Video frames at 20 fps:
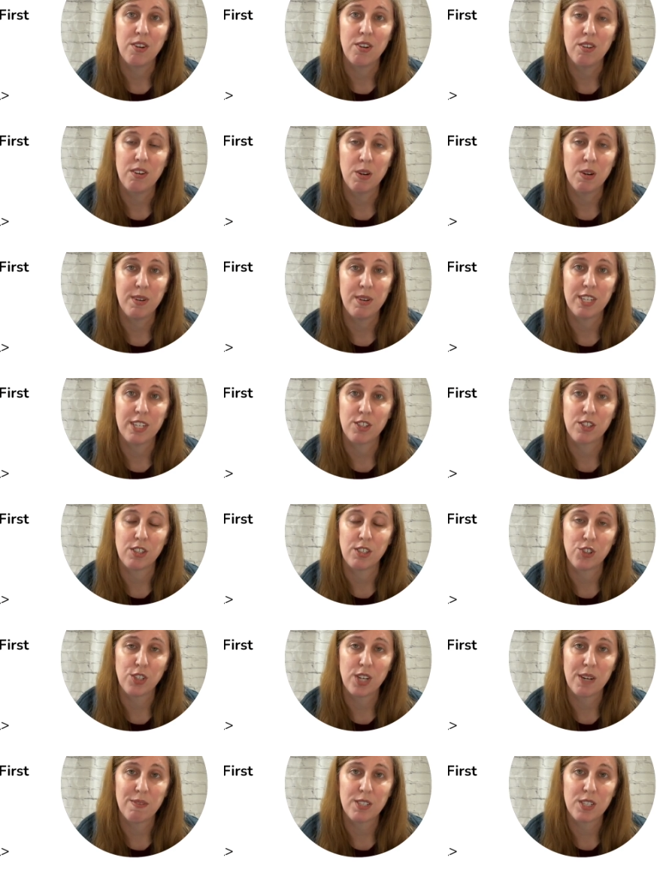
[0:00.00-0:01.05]
No additional
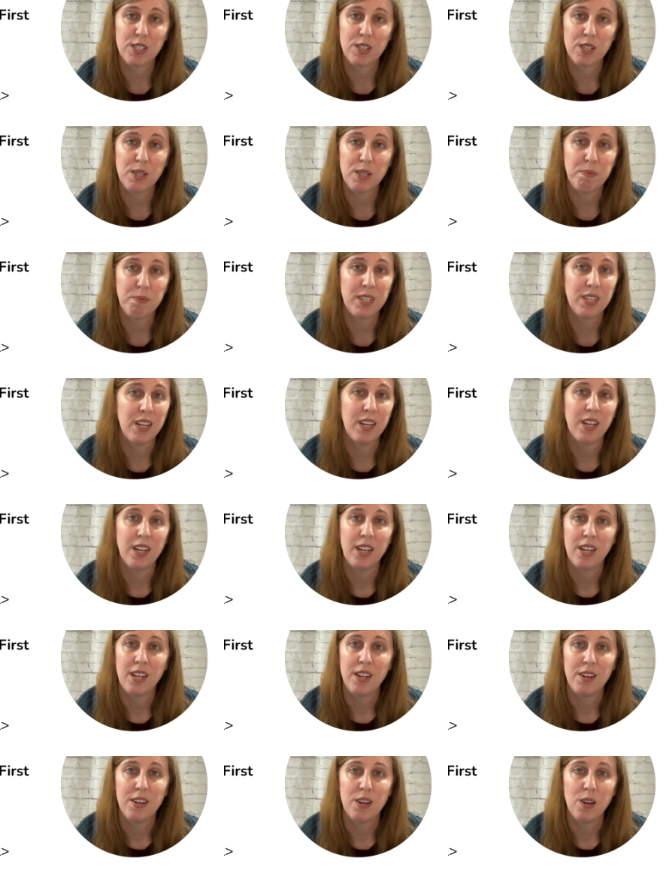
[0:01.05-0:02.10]
JavaScript,
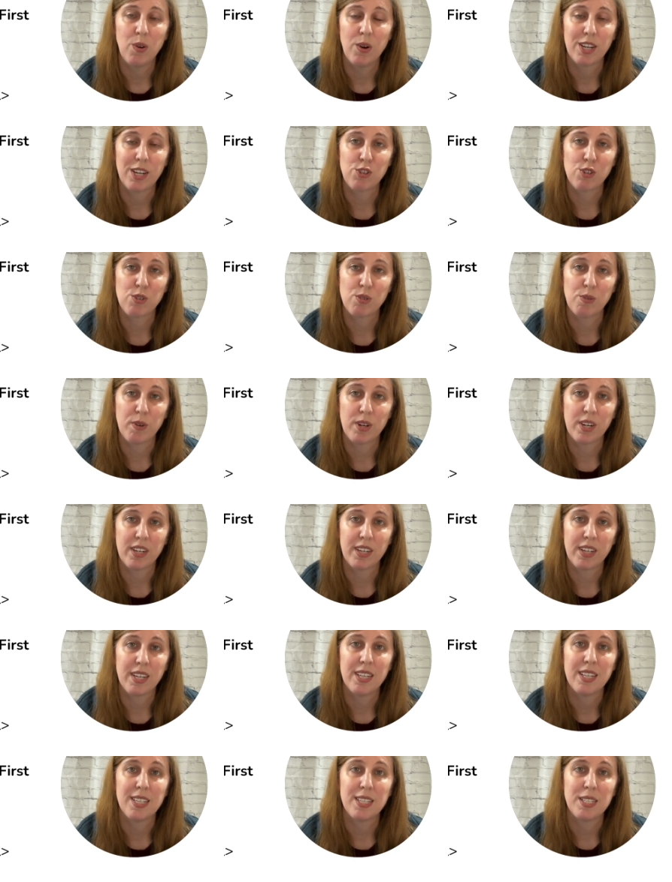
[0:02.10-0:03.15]
no extra
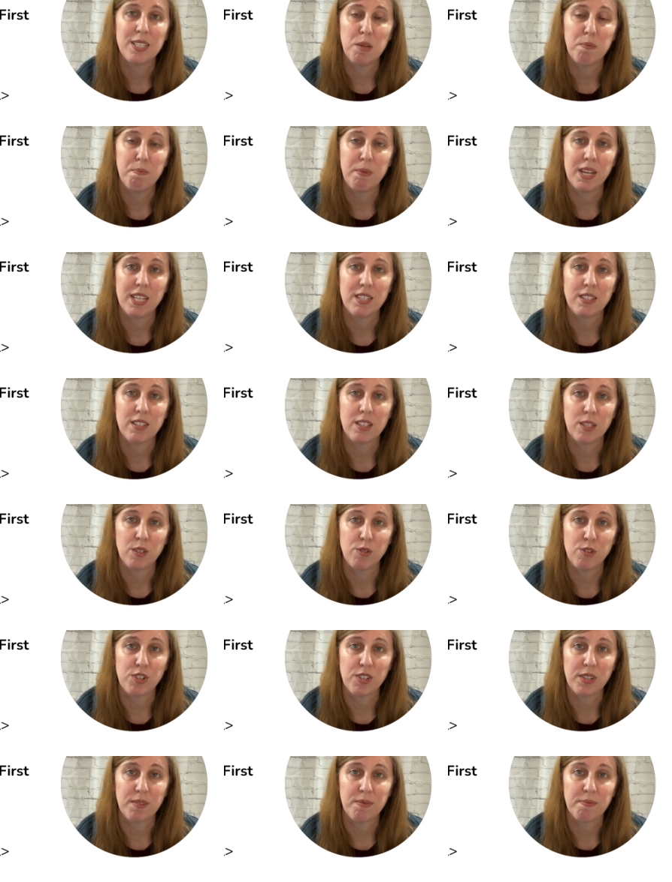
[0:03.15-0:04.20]
work. It's the best
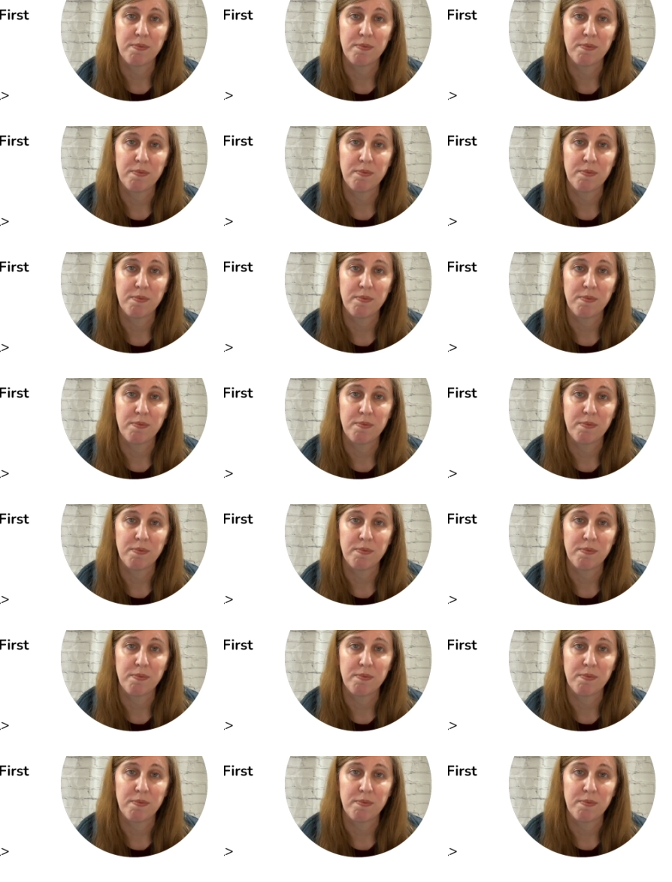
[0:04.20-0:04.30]
solution.